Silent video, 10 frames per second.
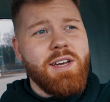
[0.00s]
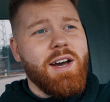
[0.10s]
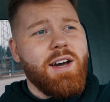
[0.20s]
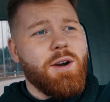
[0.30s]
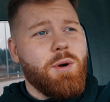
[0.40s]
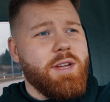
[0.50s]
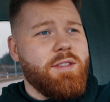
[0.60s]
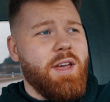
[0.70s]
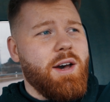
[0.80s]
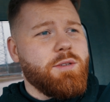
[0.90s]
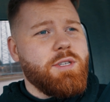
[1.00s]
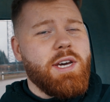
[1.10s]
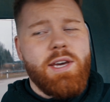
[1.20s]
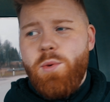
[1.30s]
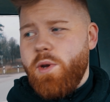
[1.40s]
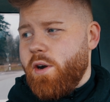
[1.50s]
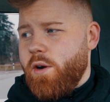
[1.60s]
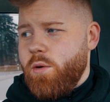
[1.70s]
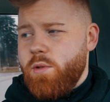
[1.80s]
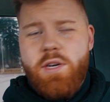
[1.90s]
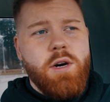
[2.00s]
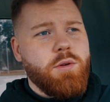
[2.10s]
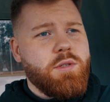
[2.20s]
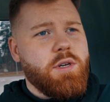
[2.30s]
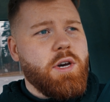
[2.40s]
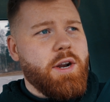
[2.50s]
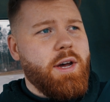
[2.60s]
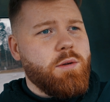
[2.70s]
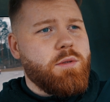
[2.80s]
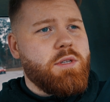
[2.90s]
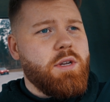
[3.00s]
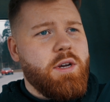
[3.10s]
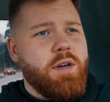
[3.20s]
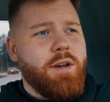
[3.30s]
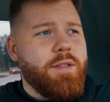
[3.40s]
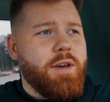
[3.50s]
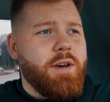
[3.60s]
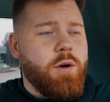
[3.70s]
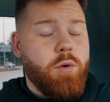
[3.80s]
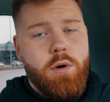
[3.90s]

Right now, today we are only going to cut out the